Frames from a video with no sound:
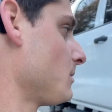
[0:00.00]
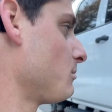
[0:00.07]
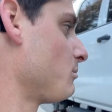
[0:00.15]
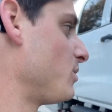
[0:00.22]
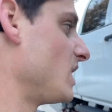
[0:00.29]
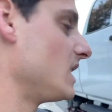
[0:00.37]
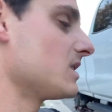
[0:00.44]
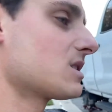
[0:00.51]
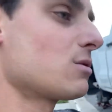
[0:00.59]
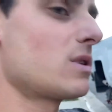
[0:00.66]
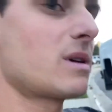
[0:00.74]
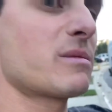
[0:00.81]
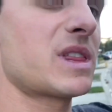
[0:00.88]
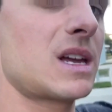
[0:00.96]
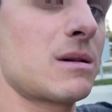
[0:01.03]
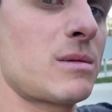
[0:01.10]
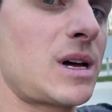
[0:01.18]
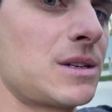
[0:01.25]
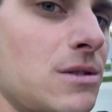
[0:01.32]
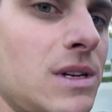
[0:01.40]
But so what I'm thinking
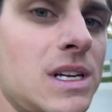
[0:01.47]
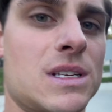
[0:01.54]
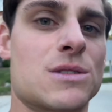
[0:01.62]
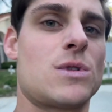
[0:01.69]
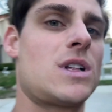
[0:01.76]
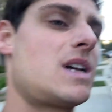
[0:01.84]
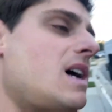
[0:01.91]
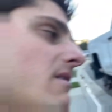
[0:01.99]
about doing is, while I have